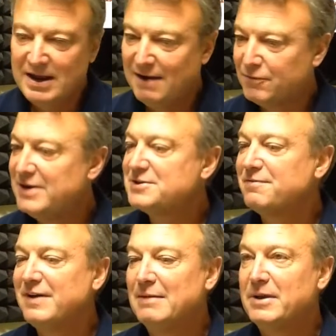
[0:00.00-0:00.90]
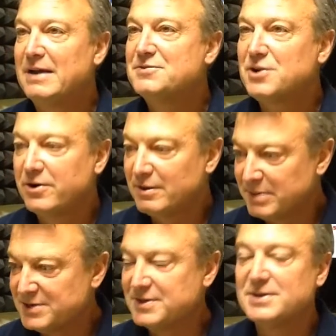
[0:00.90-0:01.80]
I've raised a family, I've started a
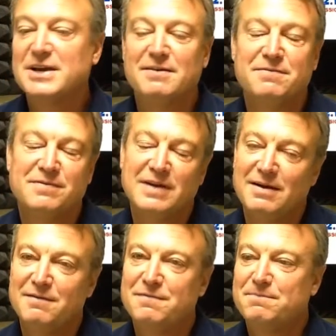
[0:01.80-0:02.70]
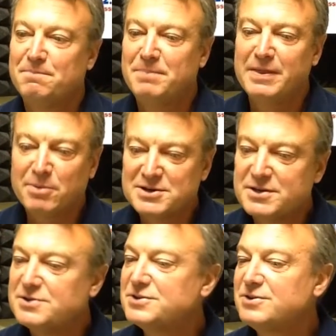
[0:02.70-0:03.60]
business, I've been the
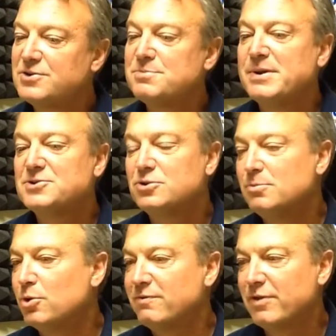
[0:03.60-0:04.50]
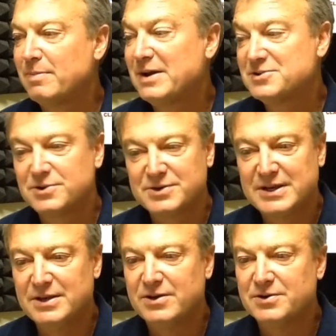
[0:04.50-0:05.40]
president of the Sturgeon Bay School Board for the past
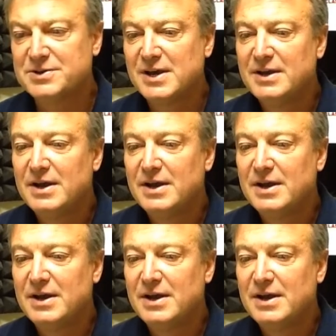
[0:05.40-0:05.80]
13 years.